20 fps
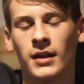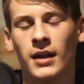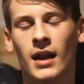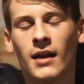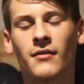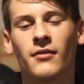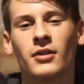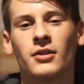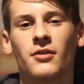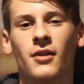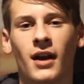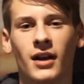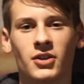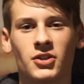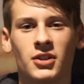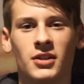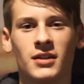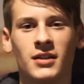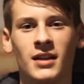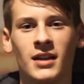in every
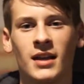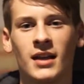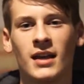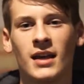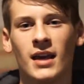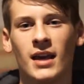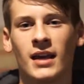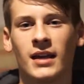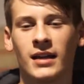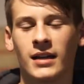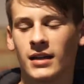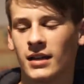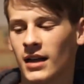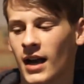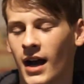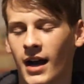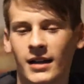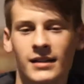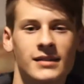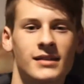direction, and it
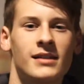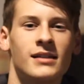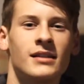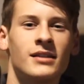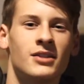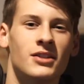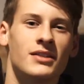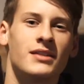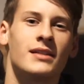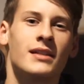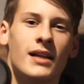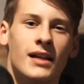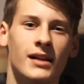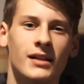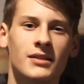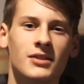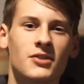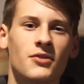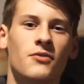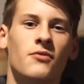constantly just
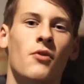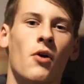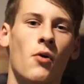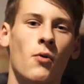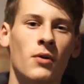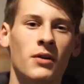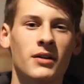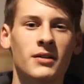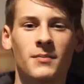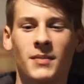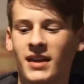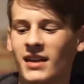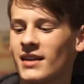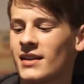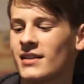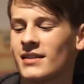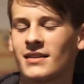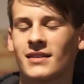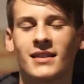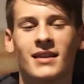tilts forward
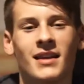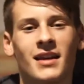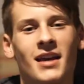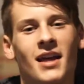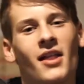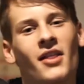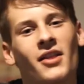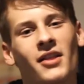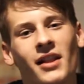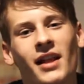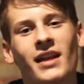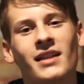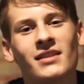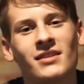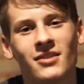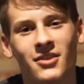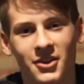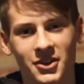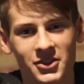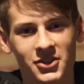because the
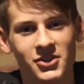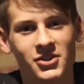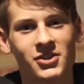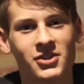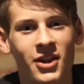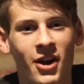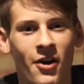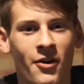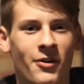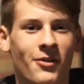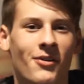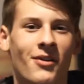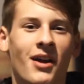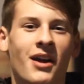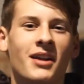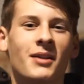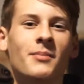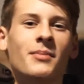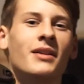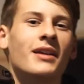lenses are so
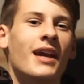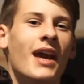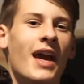incredibly